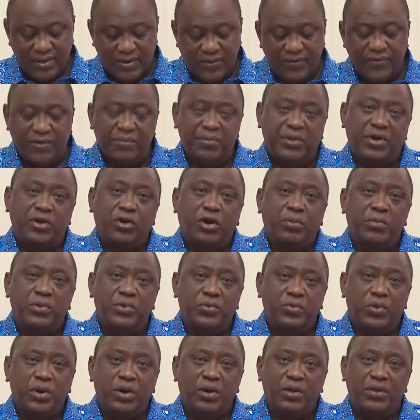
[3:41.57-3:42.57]
from the
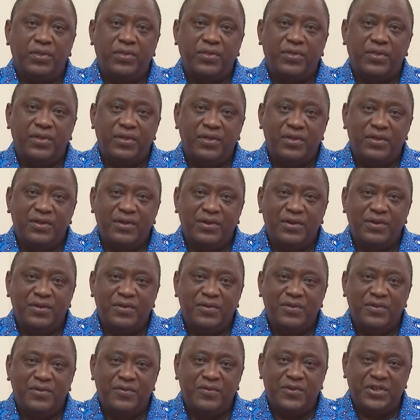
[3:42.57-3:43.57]
Commonwealth
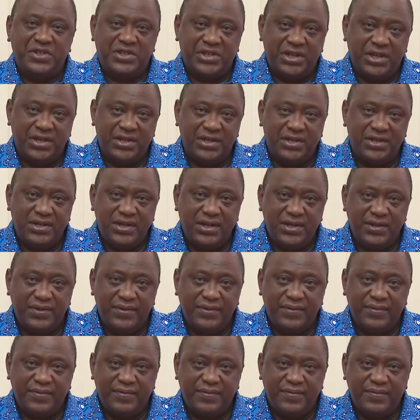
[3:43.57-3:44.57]
fraternity.
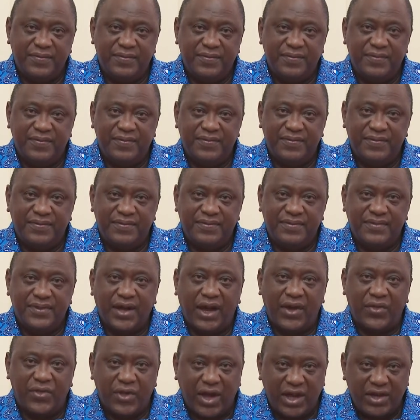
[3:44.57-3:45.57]

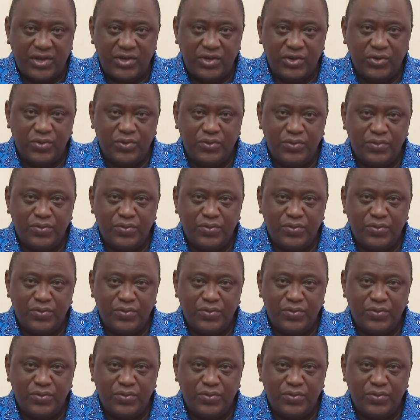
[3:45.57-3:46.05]
I thank you.